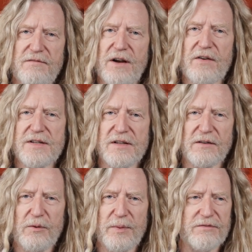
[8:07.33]
It varies a
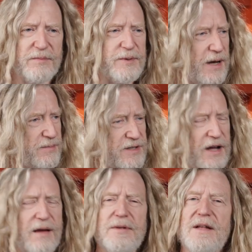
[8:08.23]
little bit from time to
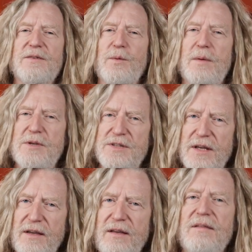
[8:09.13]
time, and that's the way
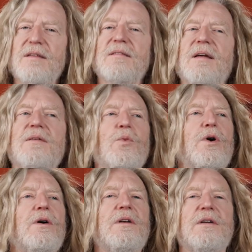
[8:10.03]
music is. It's like
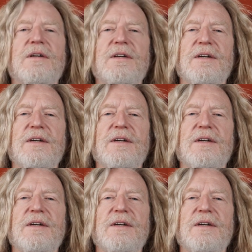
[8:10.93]
wood.